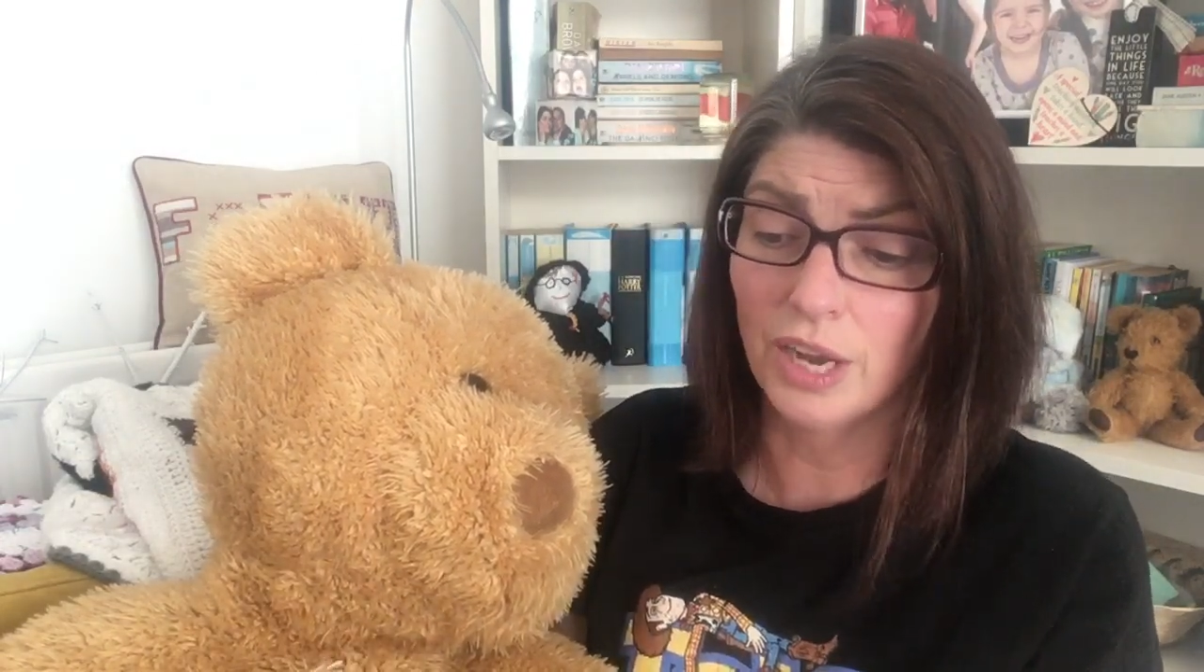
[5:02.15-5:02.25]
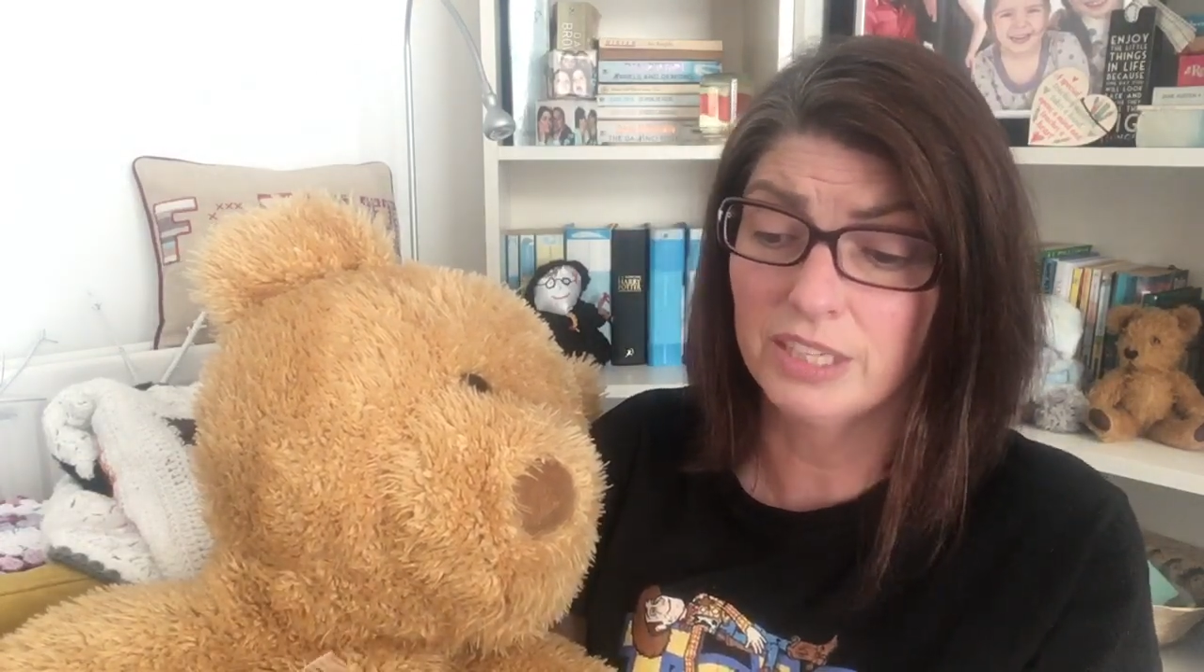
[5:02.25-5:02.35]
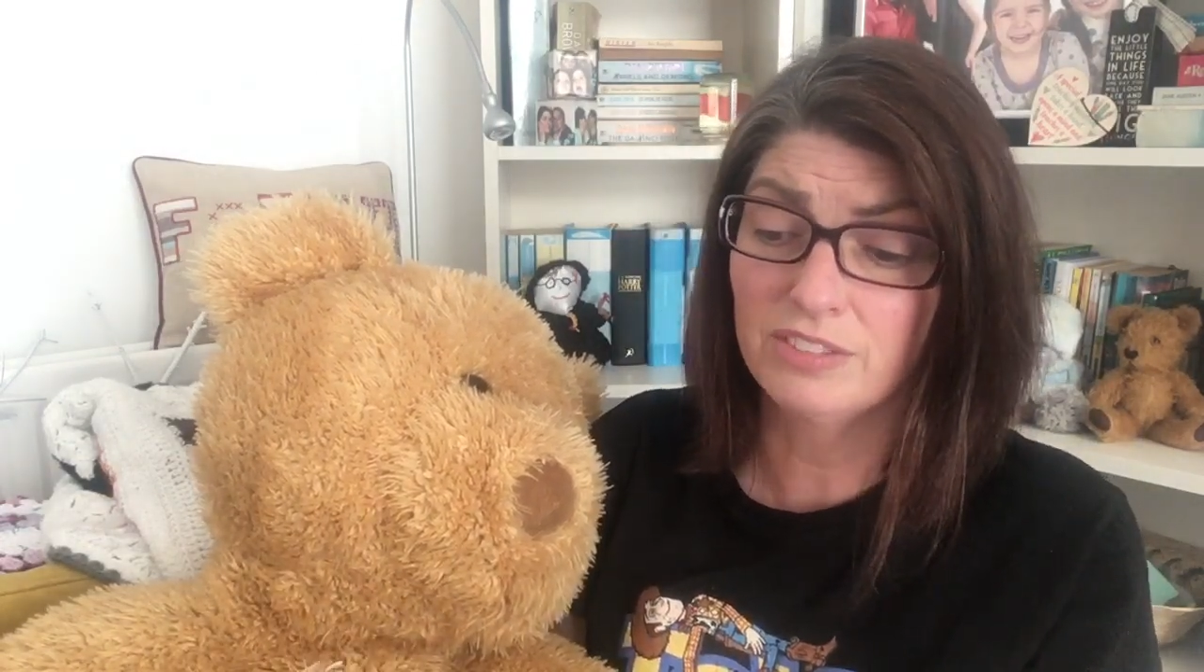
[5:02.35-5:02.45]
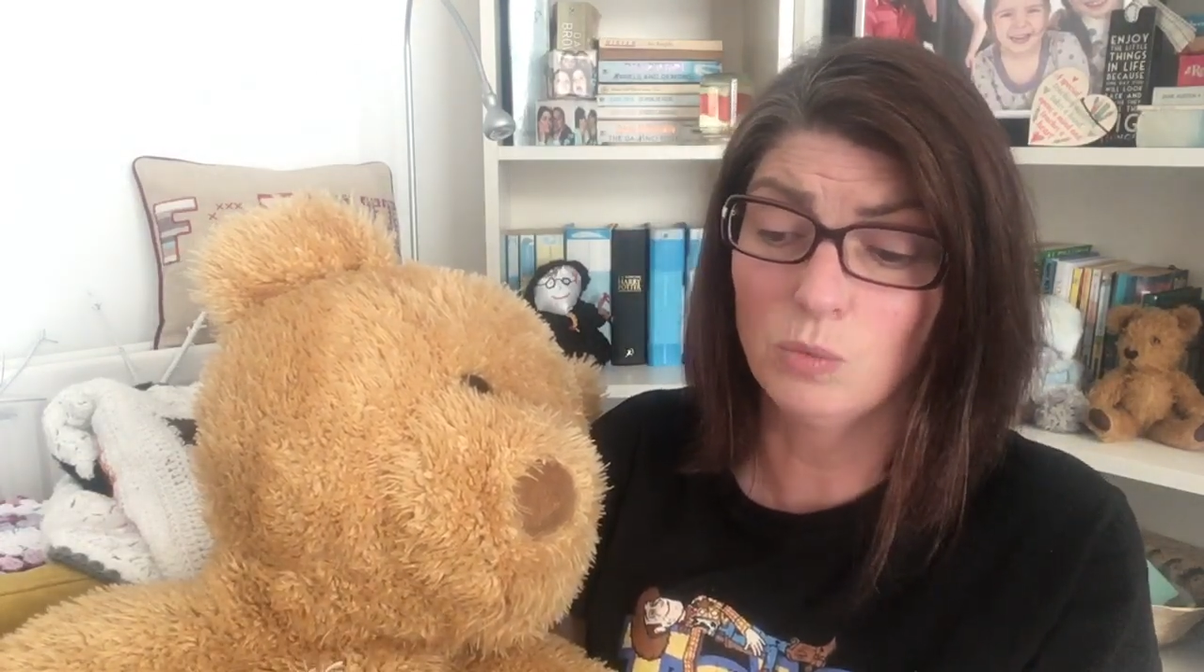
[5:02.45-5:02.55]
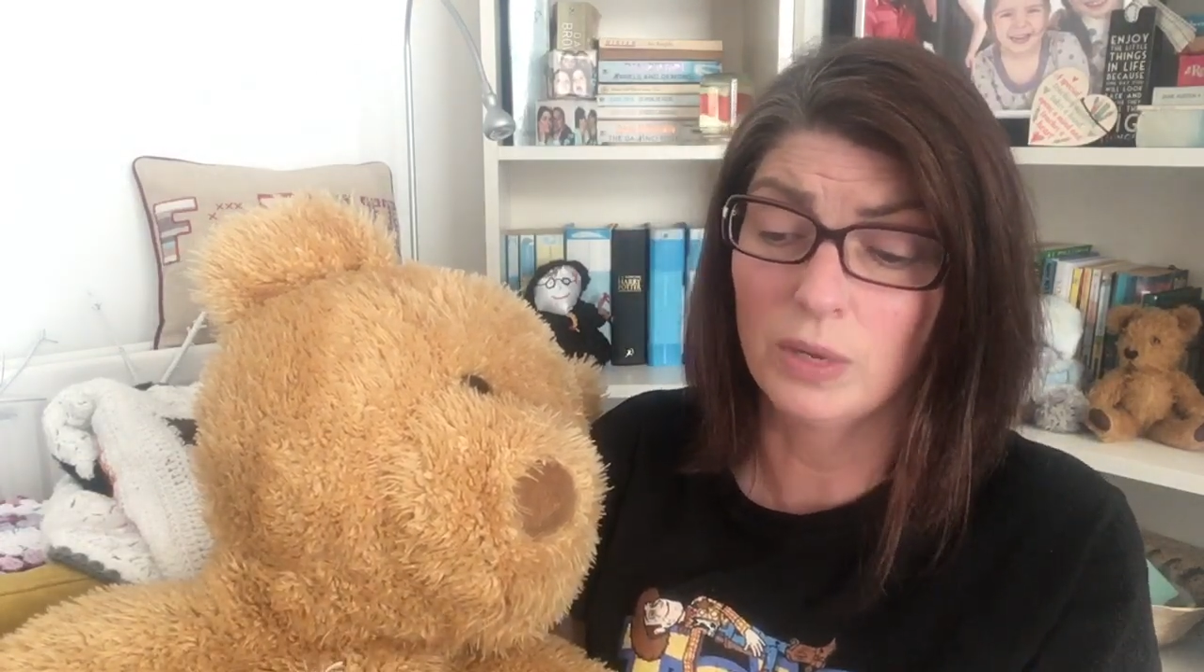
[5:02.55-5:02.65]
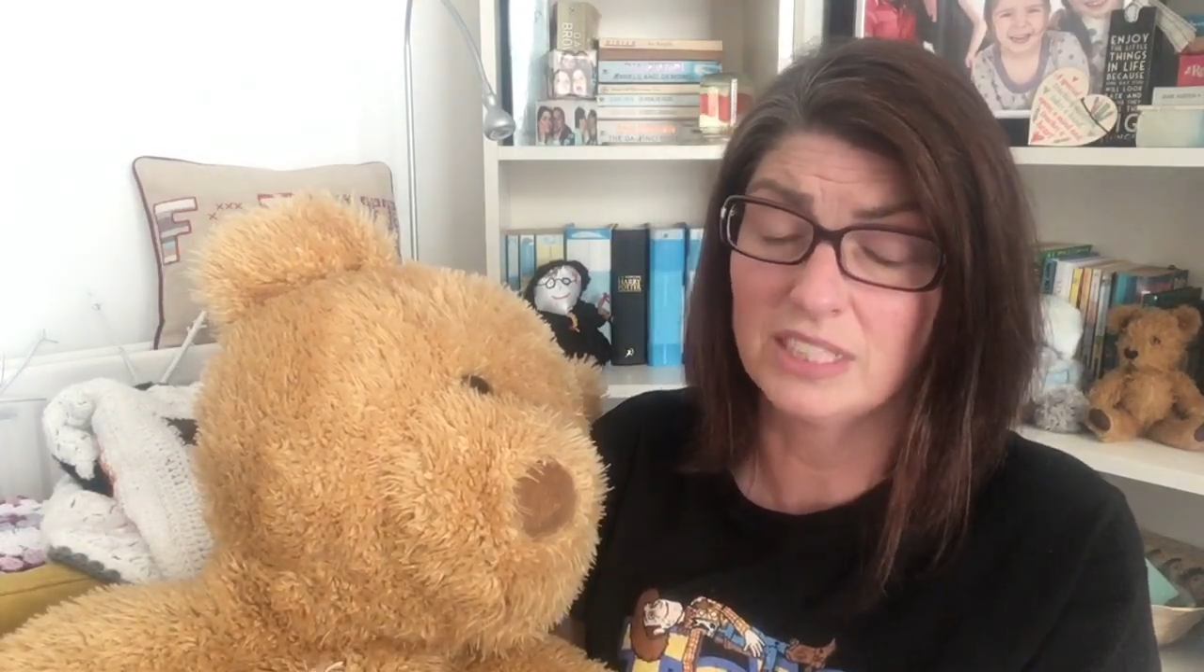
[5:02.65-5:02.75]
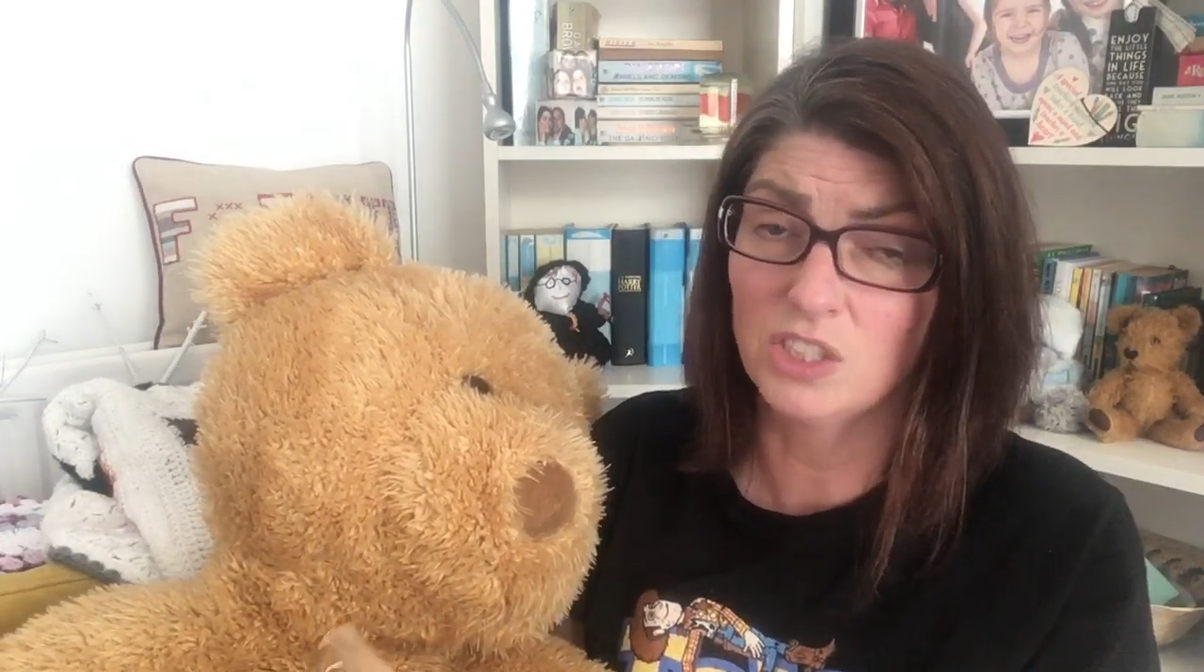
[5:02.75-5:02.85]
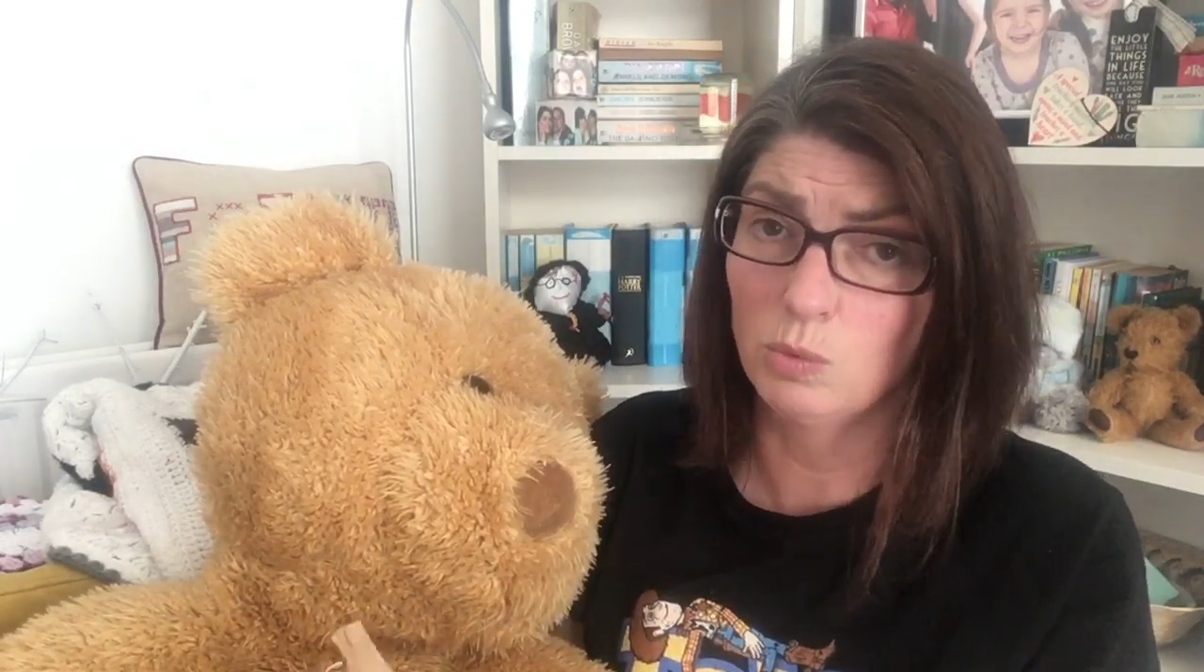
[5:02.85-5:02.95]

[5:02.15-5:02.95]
out of the window